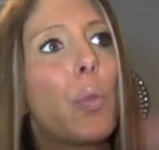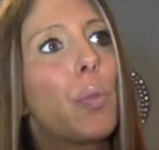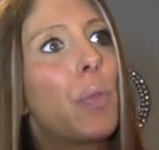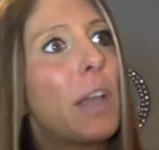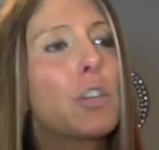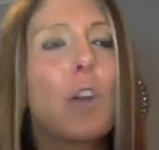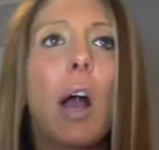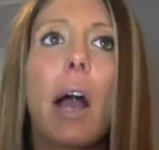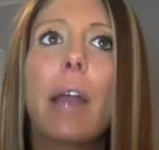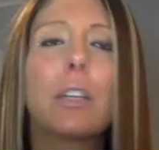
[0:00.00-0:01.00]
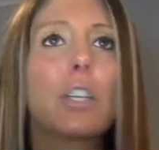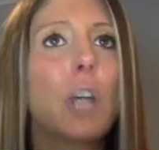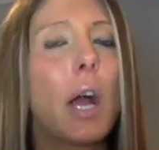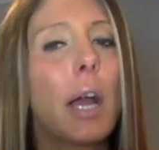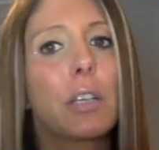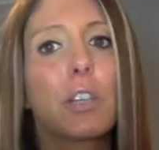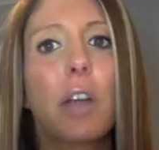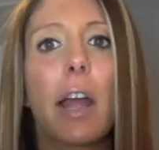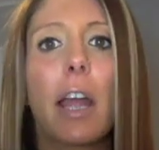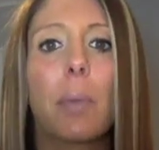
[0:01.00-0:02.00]
They try and try and
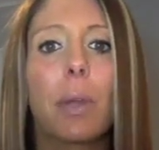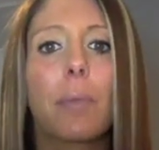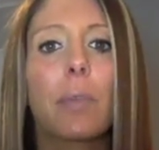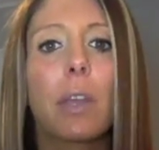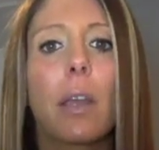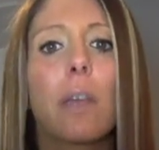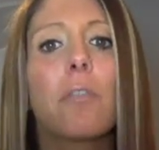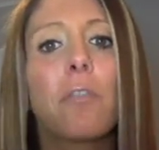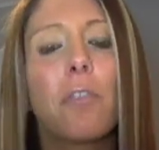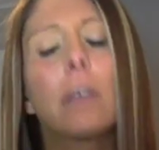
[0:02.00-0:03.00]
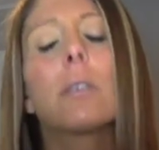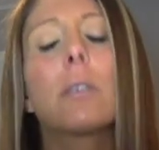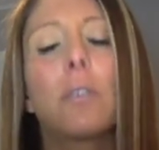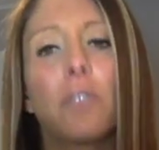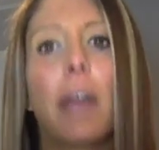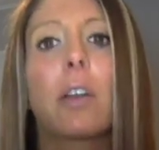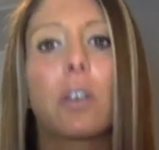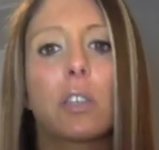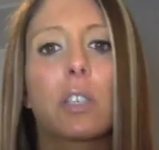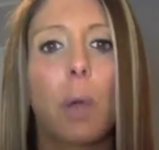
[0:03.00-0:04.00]
try, but they fail to find
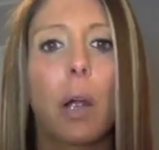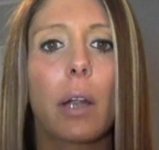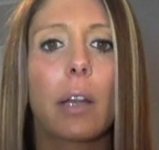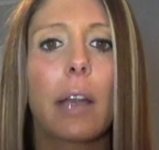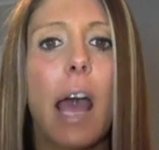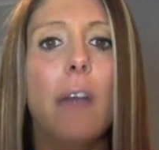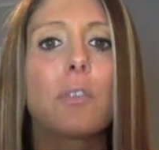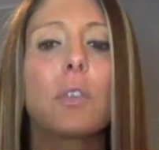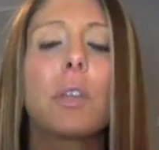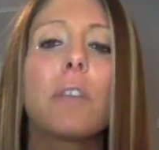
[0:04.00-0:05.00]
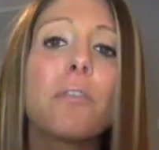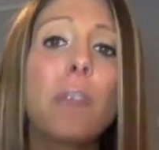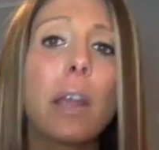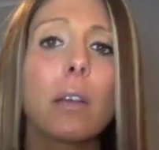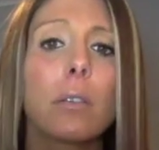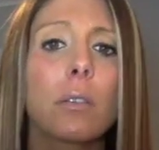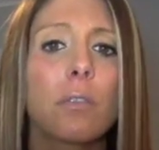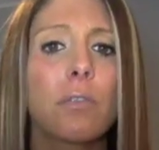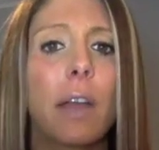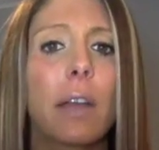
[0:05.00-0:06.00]
her spark. And after they fail to
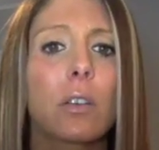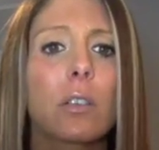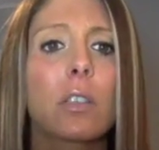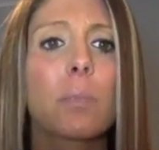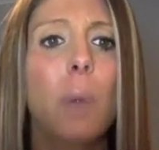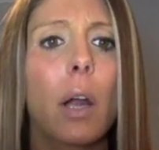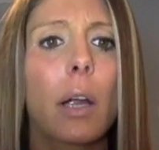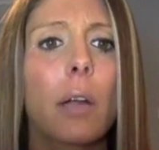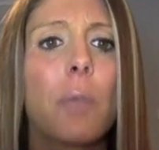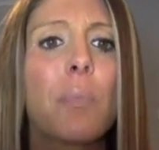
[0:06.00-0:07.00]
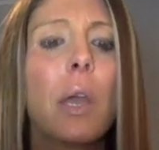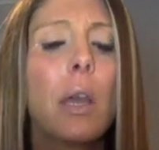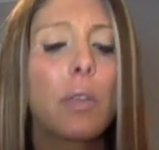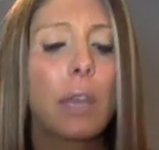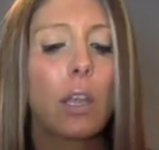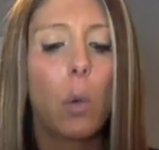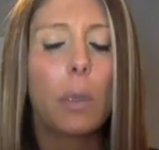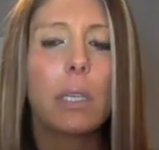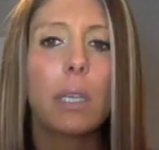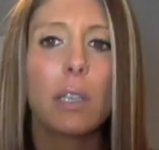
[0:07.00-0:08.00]
find her spark, they go
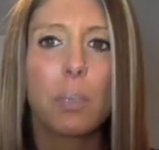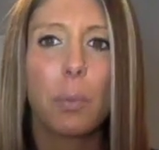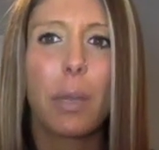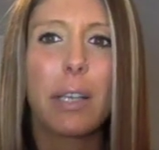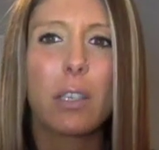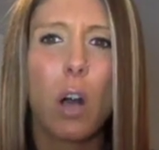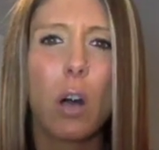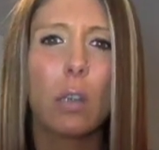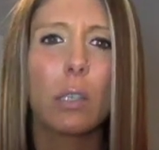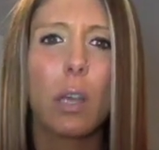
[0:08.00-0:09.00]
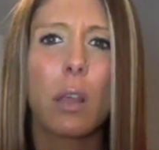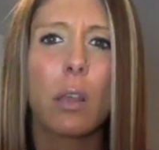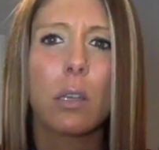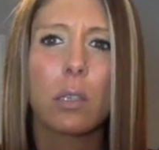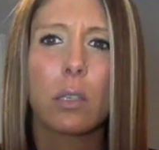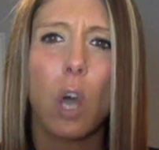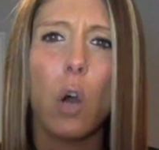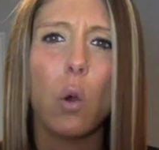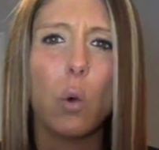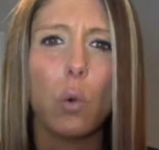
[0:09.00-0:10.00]
into this place called the
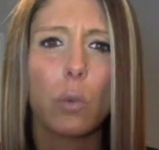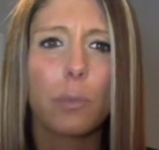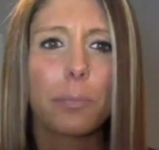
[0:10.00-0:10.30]
Zone.